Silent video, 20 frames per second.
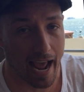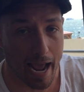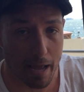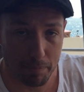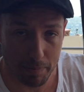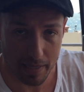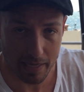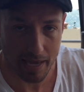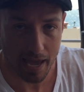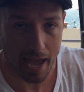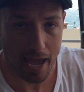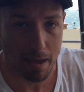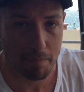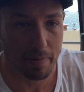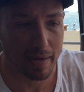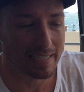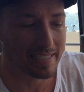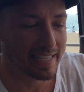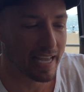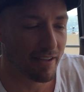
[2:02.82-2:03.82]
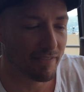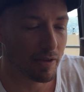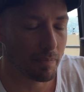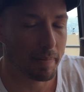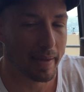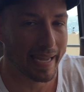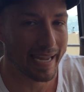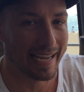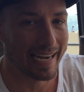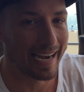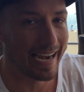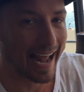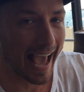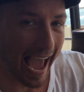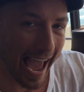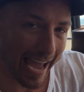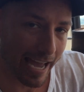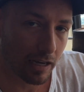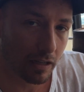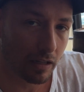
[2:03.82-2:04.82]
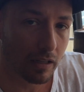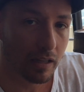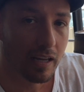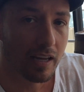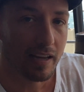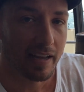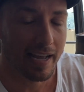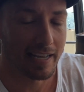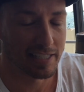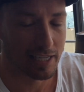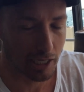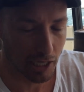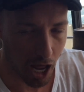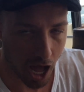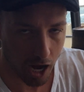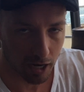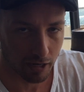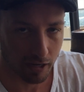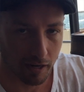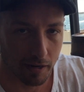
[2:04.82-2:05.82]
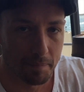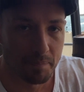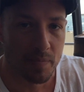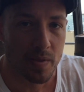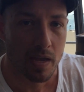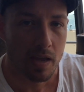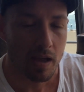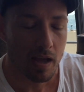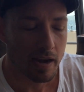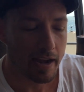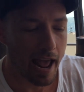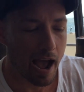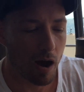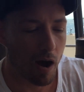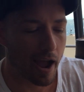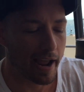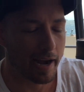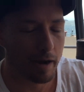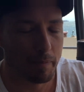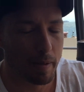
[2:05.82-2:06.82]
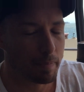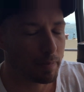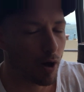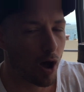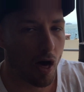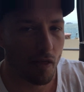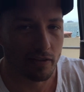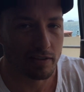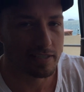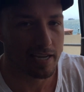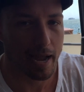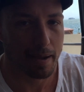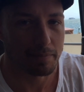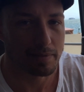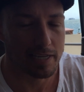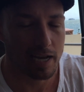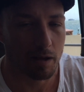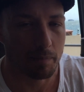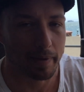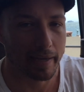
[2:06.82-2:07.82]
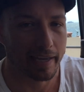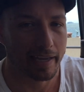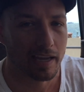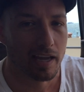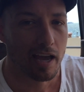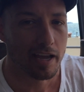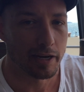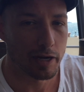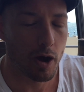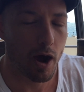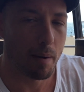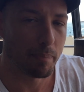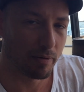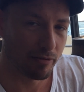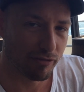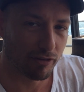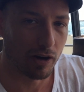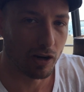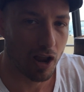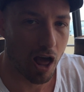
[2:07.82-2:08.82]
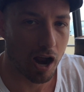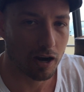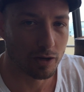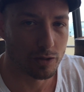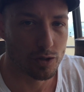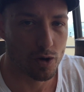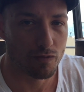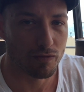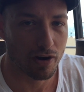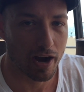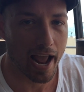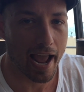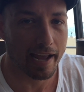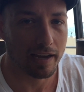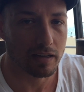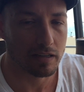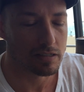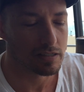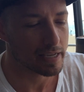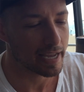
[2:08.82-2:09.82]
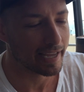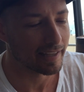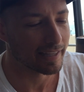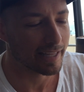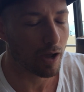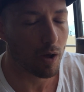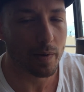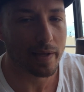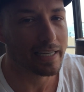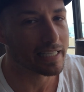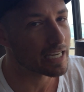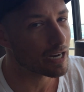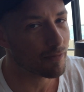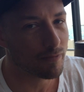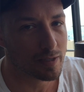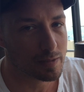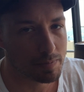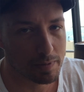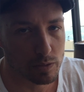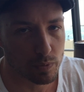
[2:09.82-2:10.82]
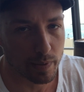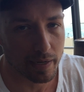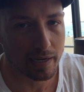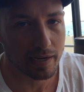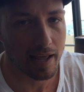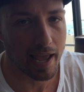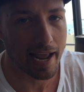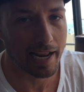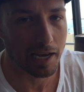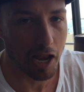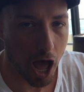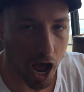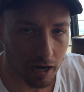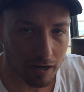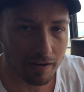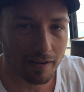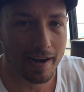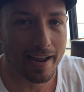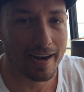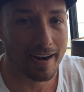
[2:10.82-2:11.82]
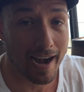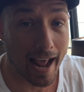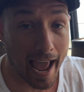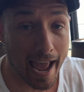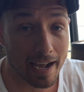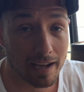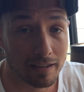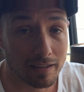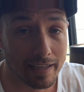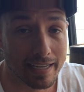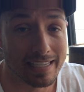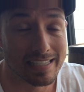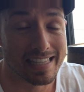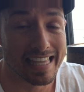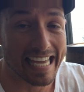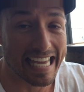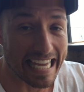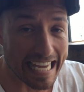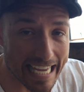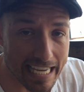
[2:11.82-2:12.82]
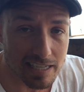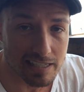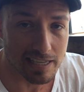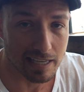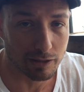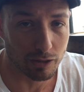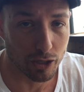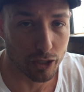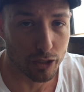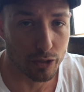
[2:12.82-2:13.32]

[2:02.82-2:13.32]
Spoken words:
IPA, but instead of it being an ale, it's a lager. Now, I hear people all the time tell me, I prefer lagers over ales, and the only difference between a lager and an ale is the yeast that they're